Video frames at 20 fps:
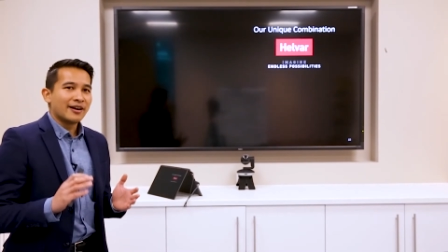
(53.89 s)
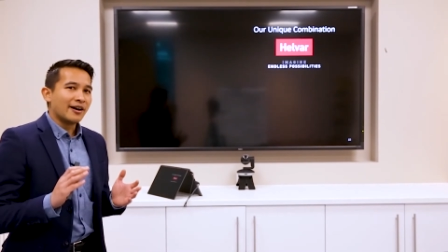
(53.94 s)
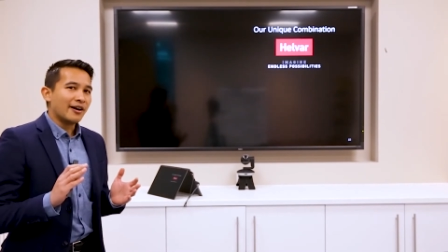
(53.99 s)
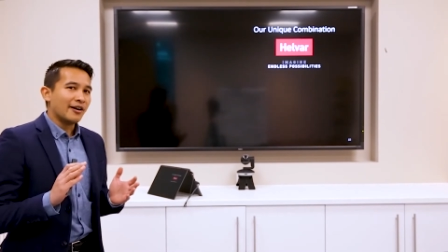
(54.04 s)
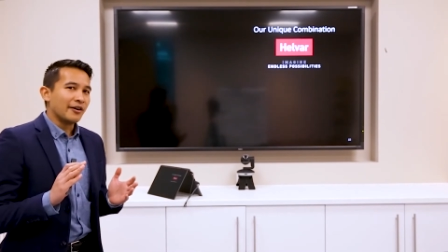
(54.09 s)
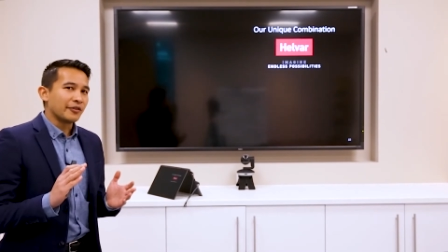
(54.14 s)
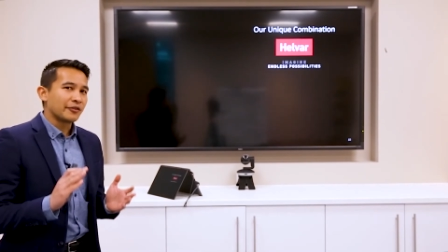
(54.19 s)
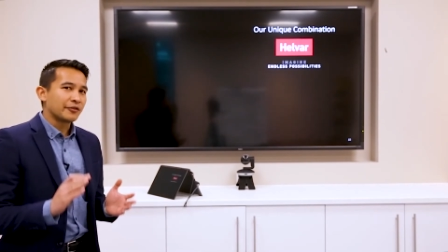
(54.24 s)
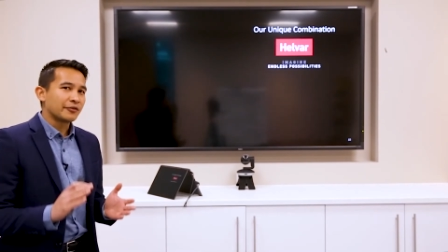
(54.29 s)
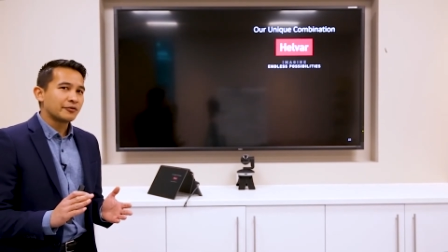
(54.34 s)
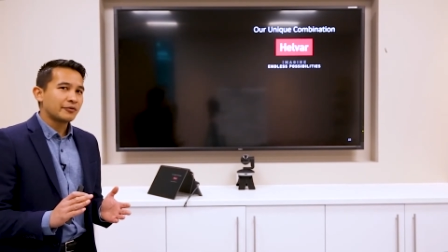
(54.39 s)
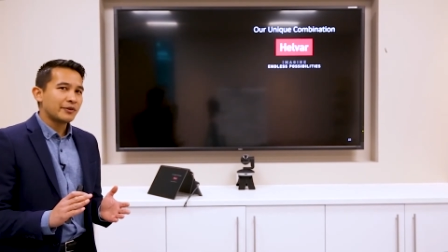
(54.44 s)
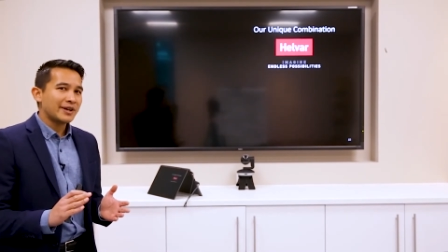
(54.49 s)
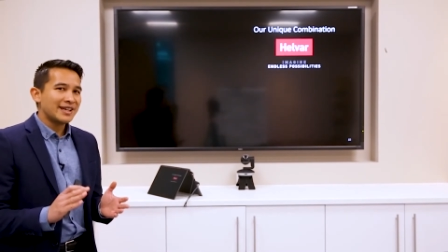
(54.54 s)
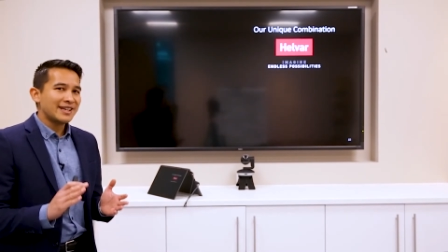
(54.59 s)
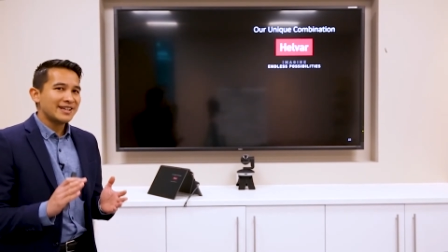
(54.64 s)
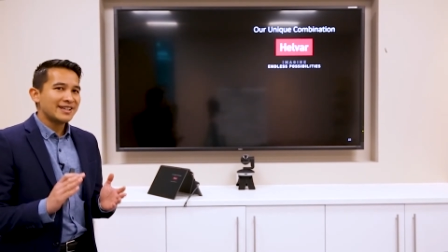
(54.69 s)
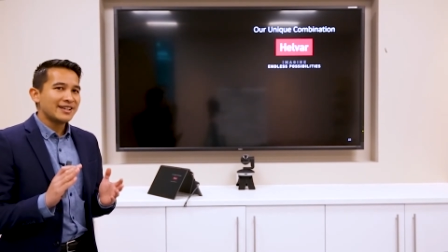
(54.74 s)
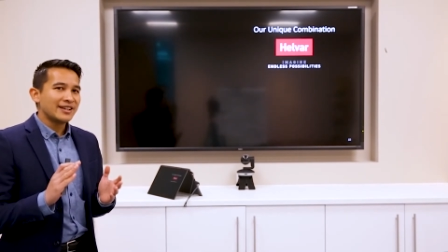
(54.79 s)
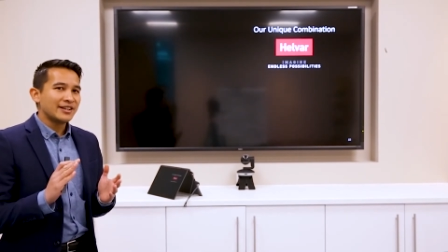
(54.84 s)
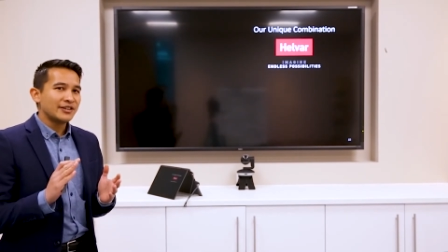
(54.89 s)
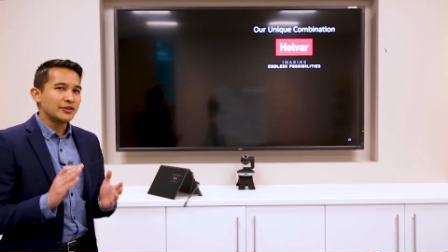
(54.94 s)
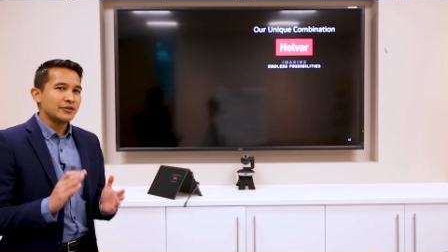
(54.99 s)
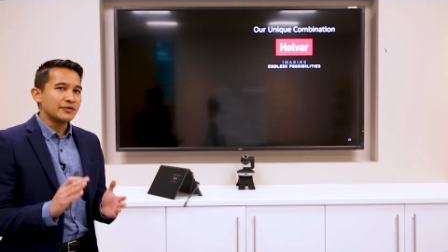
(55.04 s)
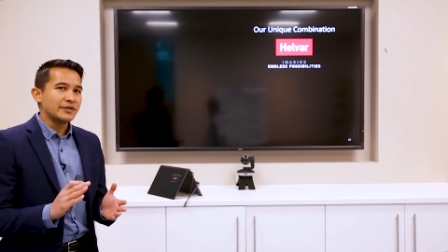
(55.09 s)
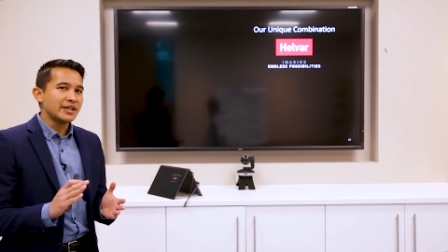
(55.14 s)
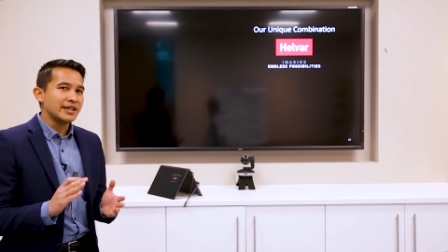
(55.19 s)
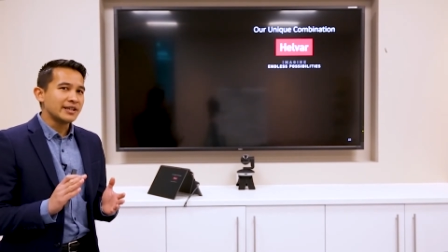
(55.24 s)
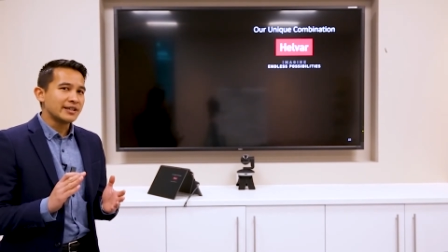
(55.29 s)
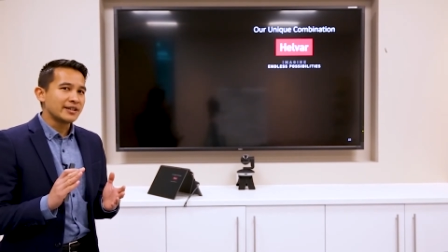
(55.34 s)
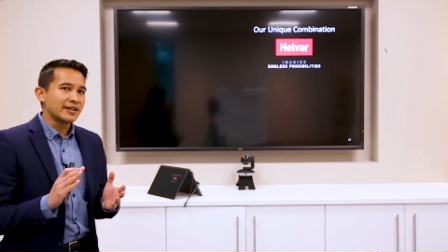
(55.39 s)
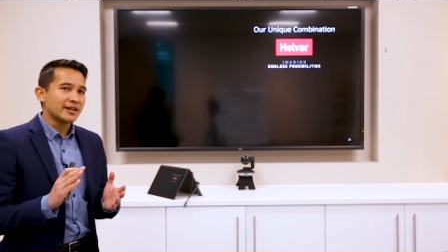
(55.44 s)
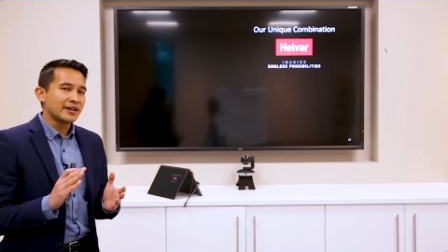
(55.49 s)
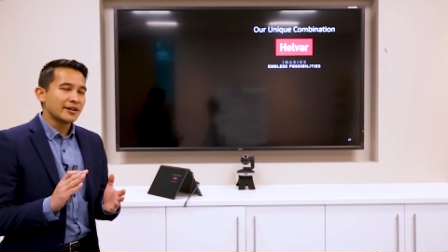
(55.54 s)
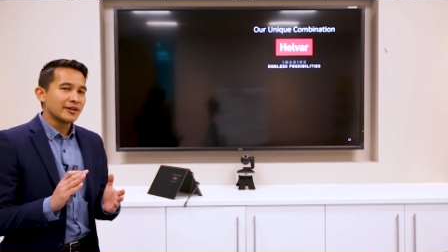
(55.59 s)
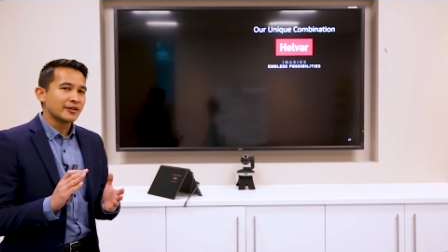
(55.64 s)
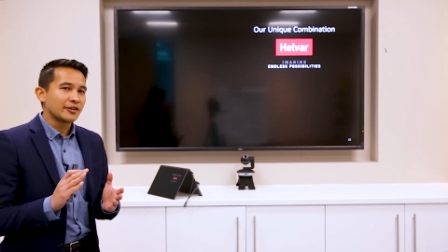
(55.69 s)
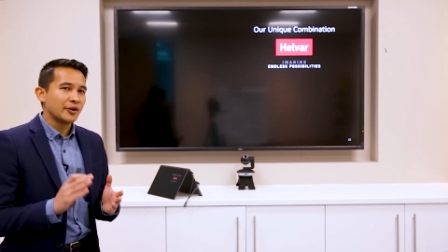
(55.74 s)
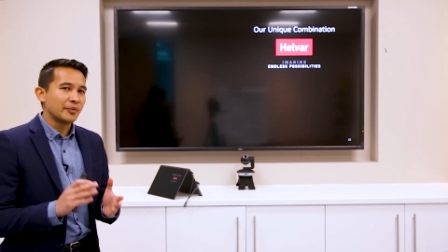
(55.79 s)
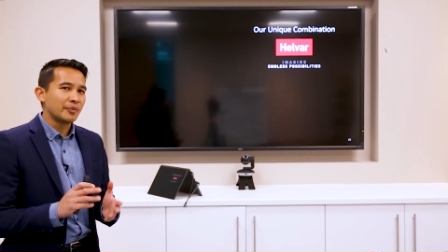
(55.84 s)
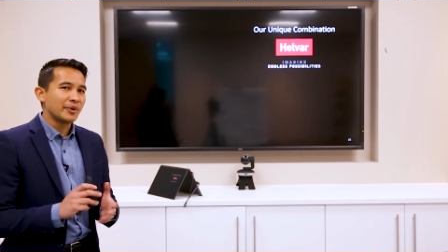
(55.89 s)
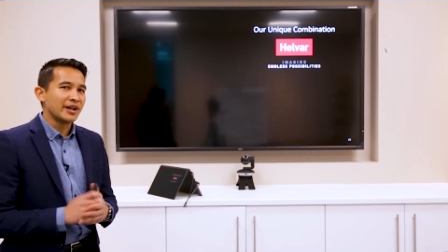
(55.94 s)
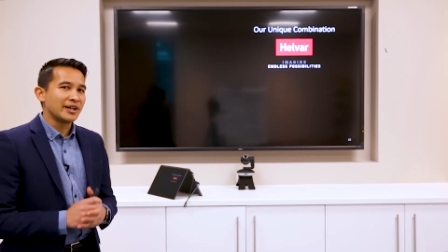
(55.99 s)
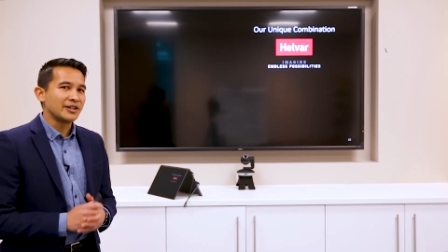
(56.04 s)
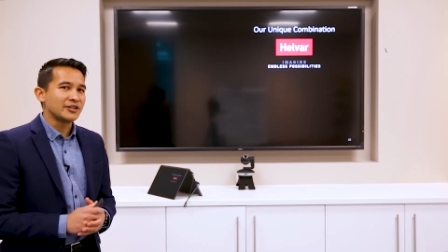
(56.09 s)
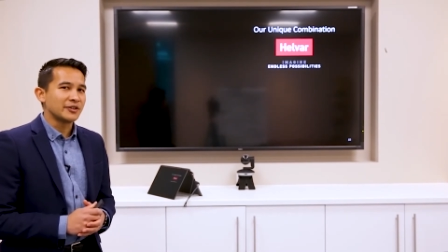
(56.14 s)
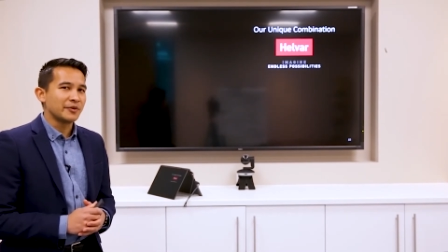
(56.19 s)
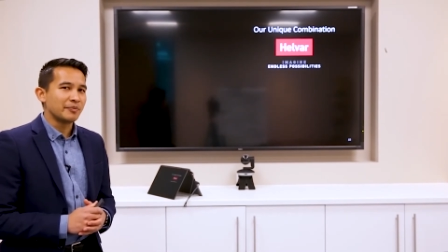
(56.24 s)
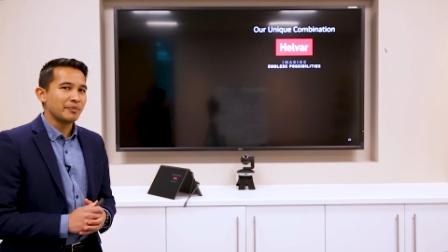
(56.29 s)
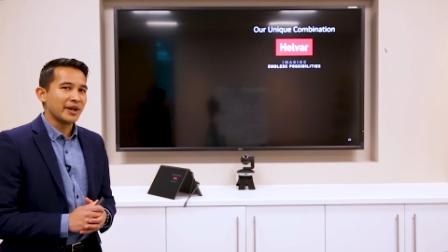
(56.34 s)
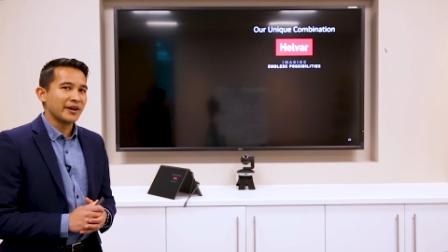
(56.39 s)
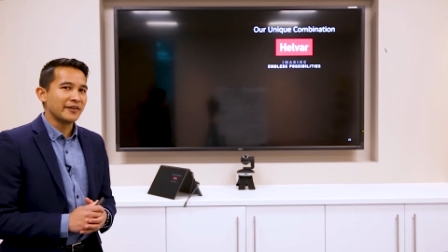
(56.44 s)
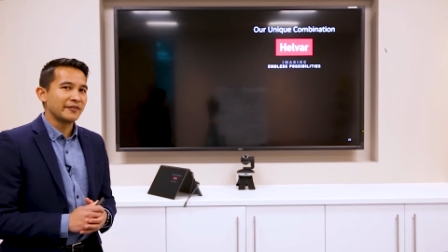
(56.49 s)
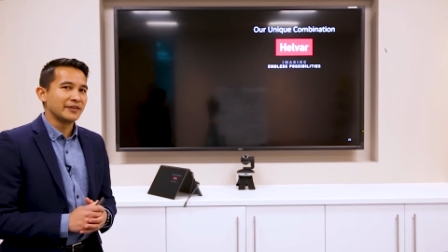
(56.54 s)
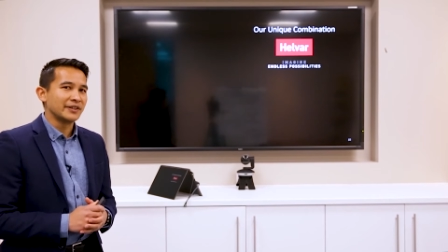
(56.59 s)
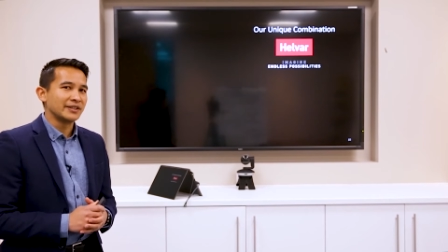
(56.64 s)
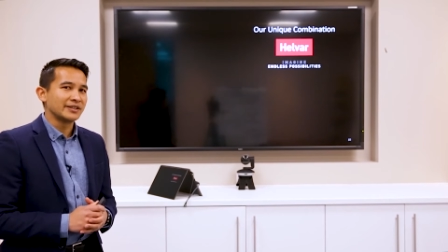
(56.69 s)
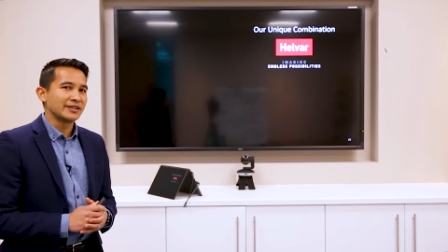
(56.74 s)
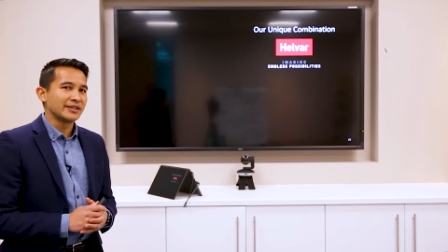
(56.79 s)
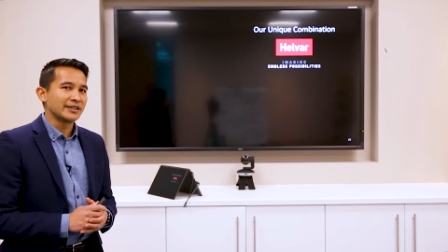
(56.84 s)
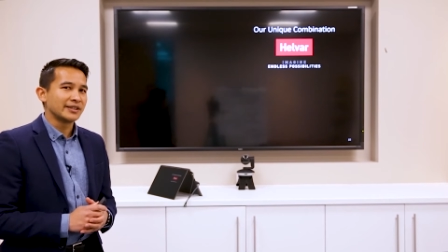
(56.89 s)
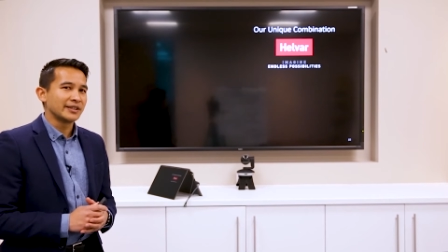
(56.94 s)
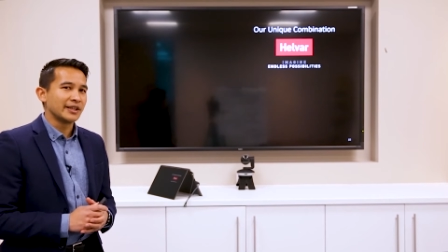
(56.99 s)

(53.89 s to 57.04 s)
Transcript: our three unique combination of benefits